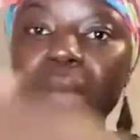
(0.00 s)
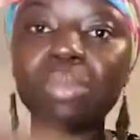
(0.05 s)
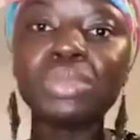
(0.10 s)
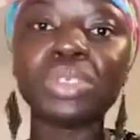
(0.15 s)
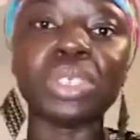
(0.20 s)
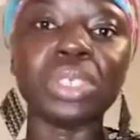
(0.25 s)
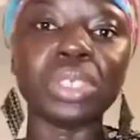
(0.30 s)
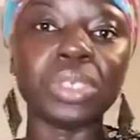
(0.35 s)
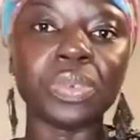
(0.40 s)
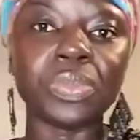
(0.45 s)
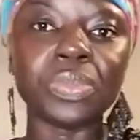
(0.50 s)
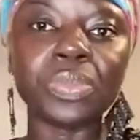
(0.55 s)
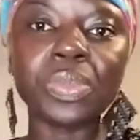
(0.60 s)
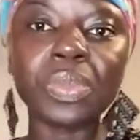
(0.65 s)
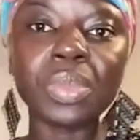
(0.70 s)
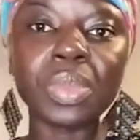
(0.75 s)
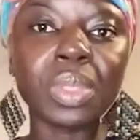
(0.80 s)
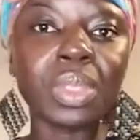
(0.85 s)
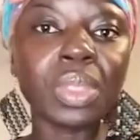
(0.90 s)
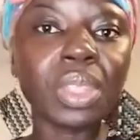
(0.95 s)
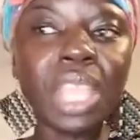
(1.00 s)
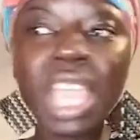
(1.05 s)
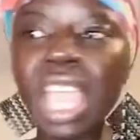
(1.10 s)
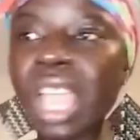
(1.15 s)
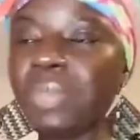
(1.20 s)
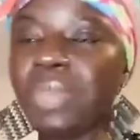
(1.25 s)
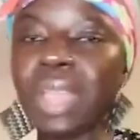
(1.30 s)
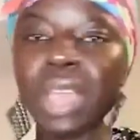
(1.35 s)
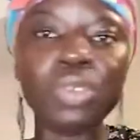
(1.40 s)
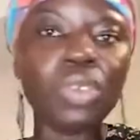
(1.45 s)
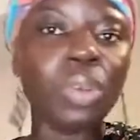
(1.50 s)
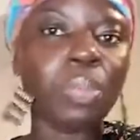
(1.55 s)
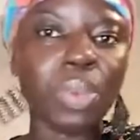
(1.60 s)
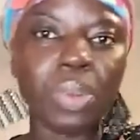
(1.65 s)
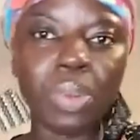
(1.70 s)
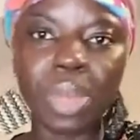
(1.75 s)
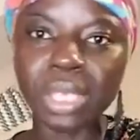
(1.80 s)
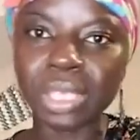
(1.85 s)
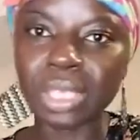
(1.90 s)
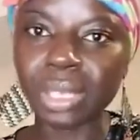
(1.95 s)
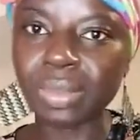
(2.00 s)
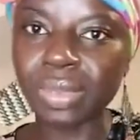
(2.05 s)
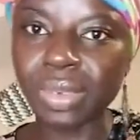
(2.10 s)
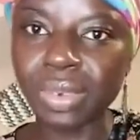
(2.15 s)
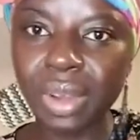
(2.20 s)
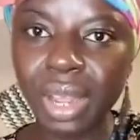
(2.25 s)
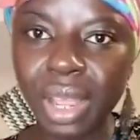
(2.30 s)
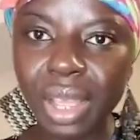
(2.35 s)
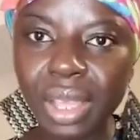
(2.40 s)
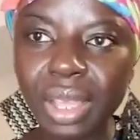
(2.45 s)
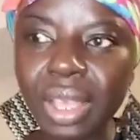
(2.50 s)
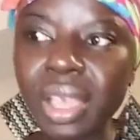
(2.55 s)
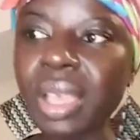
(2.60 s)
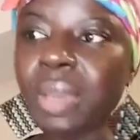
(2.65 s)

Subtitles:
come to you, a be a non pewasem cry,